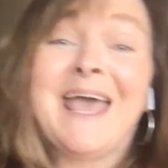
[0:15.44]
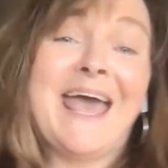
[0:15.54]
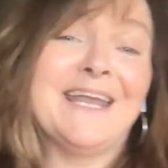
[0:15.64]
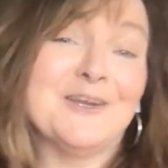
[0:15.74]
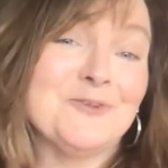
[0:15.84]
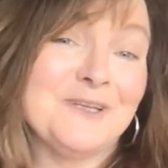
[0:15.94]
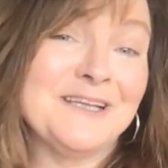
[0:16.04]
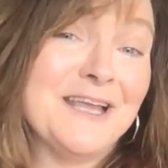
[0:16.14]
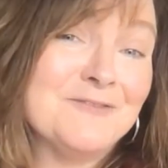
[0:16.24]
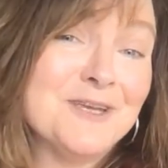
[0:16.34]
and I really
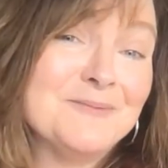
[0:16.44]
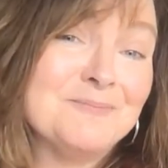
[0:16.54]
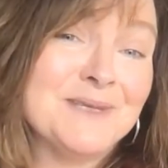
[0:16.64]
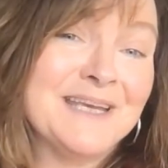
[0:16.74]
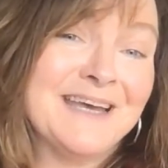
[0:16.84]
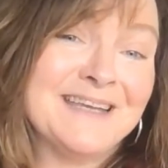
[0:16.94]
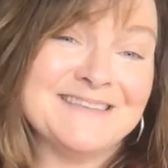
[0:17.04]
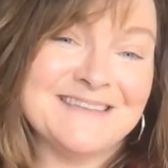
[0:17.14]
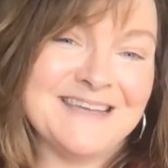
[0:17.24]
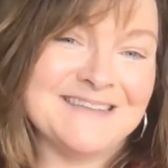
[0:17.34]
love it
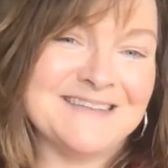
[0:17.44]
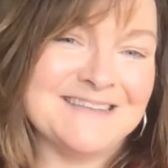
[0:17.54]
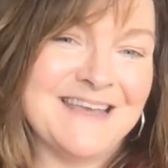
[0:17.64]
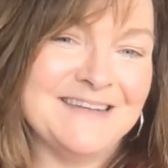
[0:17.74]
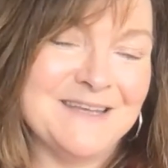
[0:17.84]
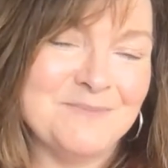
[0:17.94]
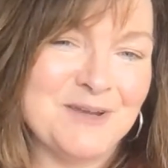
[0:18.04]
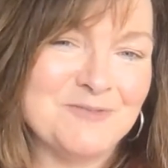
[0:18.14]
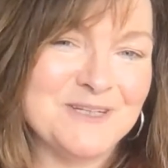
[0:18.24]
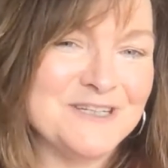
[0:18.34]
because, as I said in my
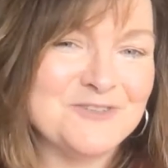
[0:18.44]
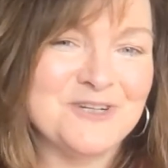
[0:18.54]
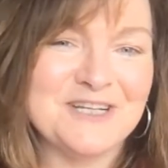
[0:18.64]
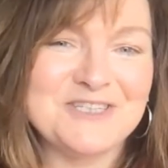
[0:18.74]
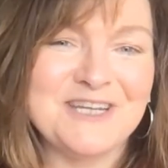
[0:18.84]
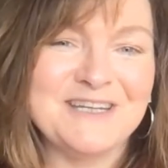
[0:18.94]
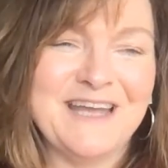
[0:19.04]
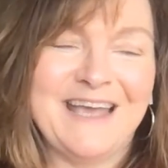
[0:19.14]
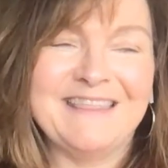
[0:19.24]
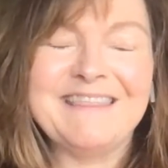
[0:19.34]
written introduction,
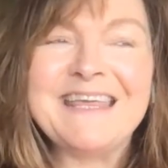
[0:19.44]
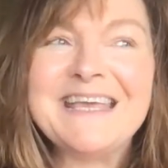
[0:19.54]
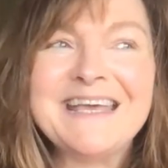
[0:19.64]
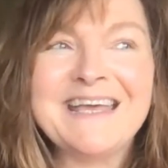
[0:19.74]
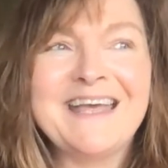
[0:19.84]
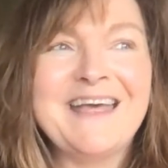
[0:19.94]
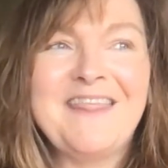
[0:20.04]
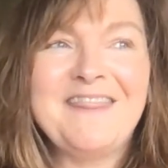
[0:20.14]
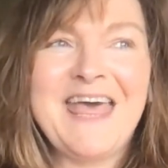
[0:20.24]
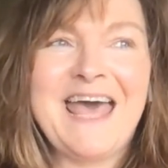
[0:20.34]
I think
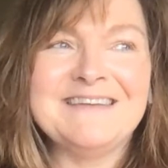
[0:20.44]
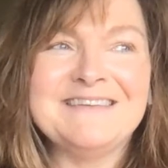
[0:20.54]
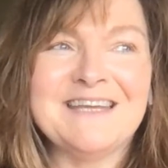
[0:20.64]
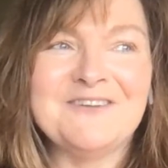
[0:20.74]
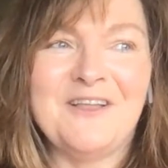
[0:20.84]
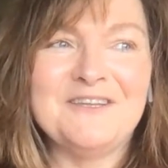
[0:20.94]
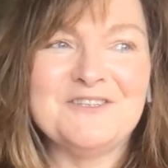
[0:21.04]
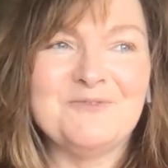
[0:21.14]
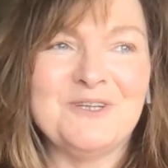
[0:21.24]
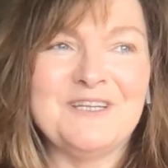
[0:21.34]
that
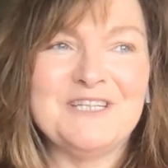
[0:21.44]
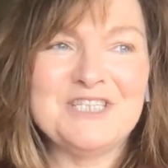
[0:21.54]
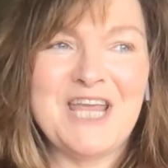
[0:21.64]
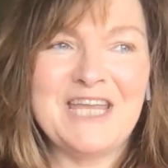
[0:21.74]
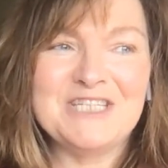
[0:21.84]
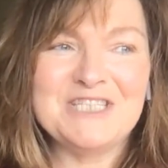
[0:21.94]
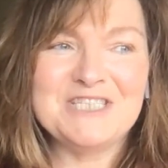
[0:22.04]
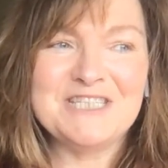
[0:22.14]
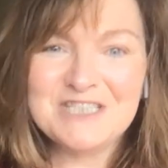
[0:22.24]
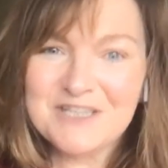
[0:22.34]
technology really changed
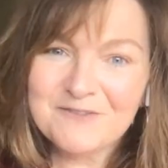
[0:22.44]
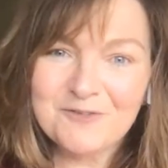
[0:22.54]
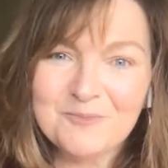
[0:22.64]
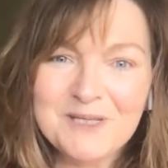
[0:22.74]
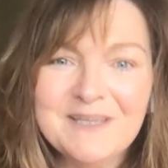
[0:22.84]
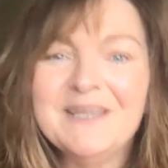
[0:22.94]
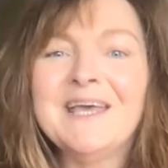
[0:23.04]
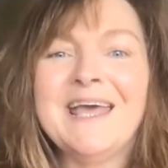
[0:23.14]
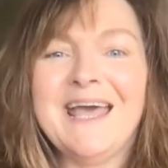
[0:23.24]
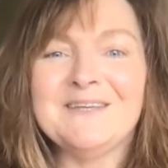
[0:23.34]
teaching for me,
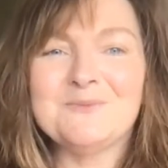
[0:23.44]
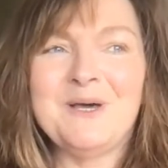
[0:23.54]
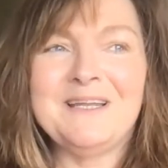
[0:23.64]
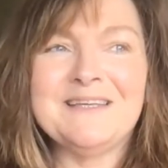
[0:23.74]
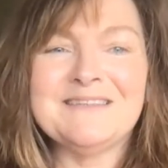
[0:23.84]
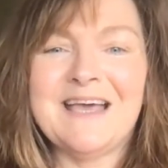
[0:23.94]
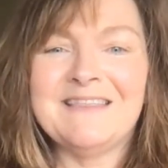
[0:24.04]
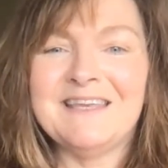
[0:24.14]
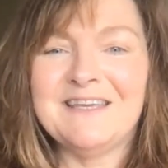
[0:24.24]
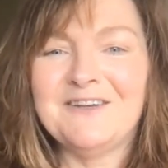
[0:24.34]
as well as I
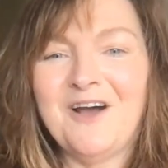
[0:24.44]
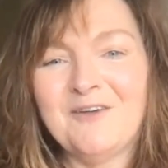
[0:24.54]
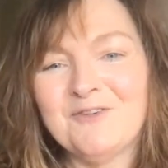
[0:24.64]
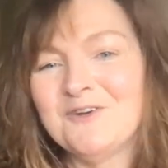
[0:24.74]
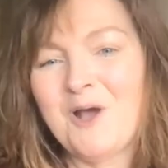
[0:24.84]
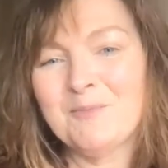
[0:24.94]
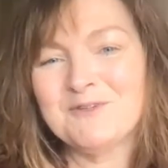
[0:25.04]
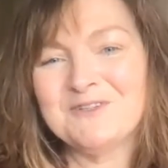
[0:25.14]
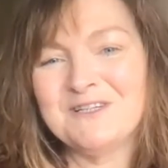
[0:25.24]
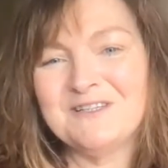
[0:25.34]
think it offered
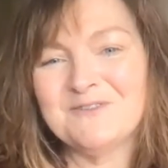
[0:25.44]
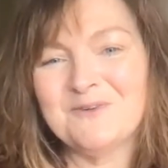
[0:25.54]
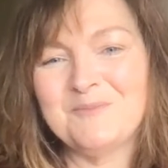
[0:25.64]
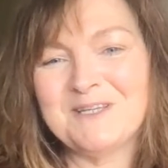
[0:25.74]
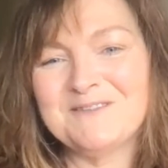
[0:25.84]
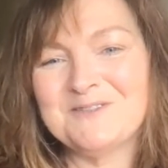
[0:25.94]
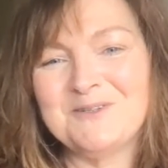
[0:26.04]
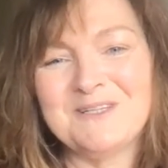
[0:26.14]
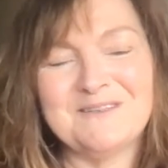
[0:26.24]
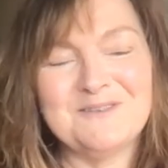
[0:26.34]
opportunities for my
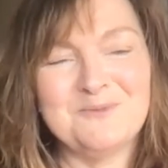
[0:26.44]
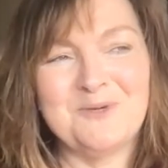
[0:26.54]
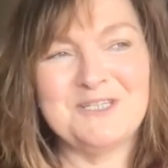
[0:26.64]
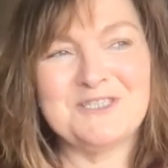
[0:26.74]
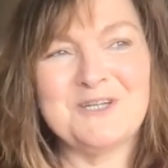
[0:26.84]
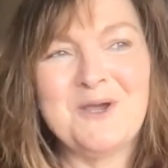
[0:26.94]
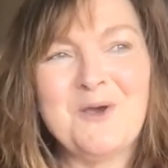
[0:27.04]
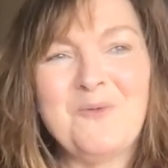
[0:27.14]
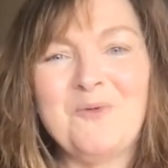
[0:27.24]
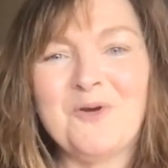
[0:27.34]
students which
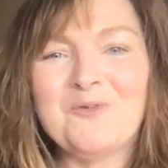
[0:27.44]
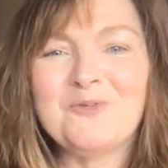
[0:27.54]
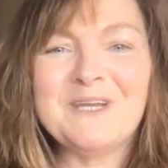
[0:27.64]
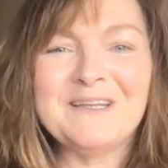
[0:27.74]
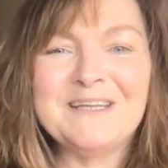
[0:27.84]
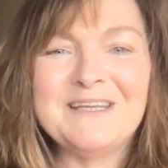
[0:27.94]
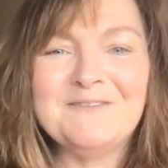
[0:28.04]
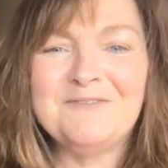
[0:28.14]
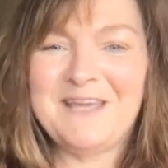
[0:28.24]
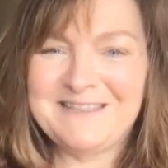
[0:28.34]
were really
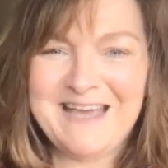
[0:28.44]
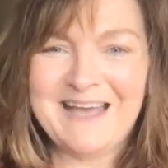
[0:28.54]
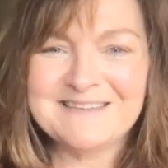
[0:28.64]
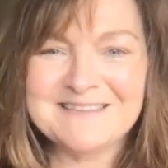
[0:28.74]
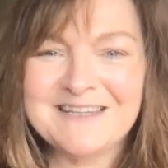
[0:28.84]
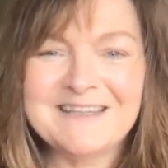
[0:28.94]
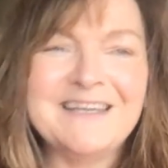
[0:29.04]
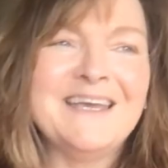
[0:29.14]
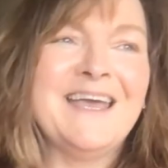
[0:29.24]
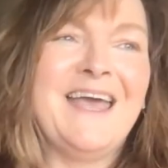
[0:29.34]
fantastic
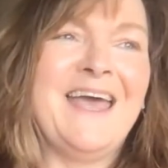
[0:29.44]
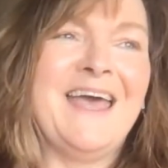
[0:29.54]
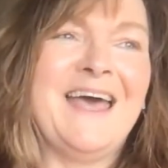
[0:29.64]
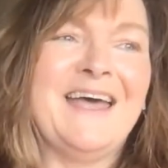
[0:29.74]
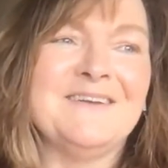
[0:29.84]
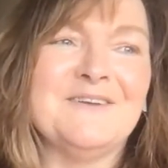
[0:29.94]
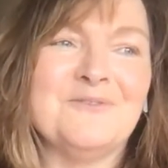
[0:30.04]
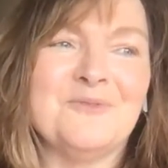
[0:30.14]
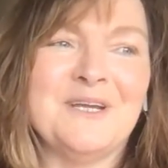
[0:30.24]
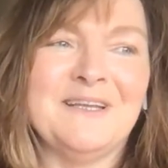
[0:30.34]
and
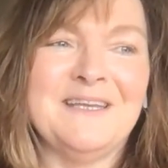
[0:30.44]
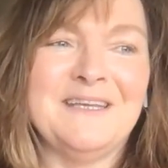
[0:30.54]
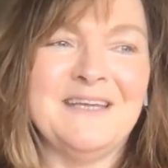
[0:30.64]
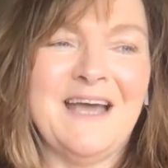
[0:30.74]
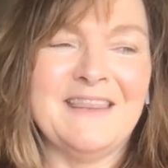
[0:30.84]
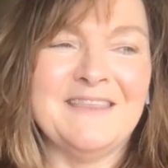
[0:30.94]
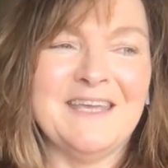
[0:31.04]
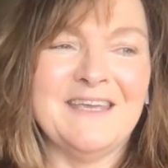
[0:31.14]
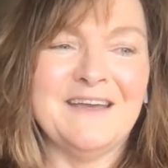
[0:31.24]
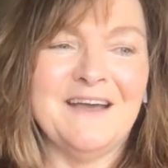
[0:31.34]
really, I
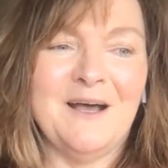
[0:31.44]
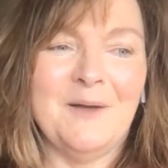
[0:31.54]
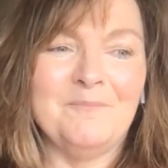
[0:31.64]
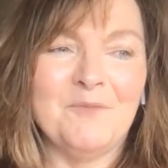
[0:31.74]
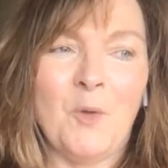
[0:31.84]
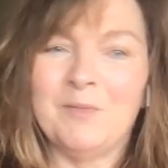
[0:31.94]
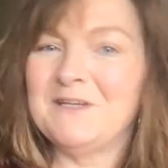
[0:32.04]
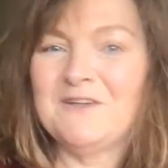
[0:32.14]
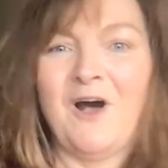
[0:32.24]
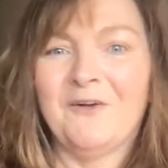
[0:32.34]
think,
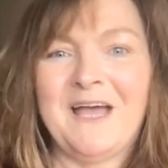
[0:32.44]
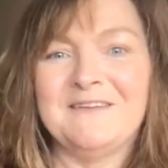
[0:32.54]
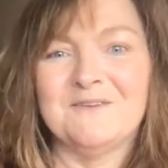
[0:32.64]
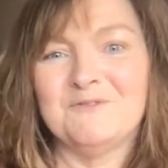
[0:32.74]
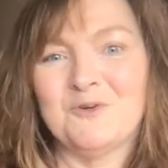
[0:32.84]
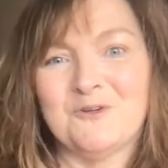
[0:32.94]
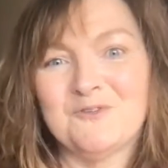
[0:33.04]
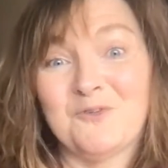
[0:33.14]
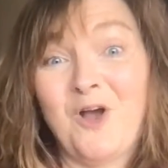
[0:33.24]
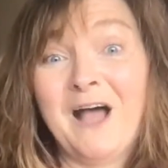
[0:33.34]
opened all kinds of doors
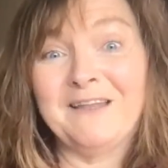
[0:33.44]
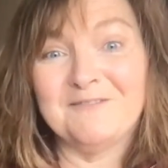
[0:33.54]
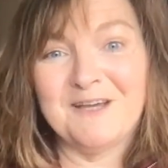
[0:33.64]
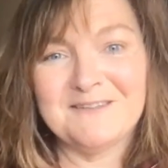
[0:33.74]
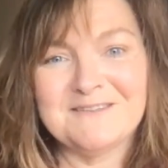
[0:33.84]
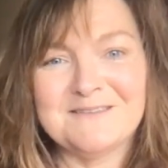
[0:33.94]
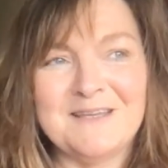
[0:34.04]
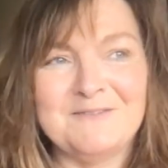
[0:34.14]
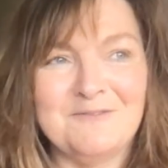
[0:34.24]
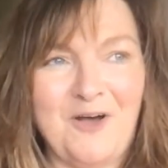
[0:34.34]
for all of us
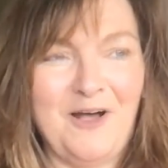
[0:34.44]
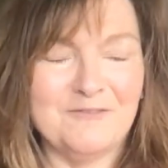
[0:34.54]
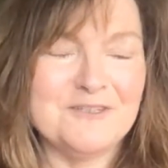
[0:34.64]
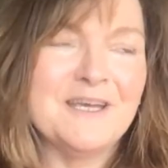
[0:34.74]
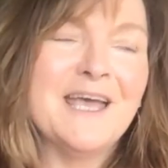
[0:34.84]
involved.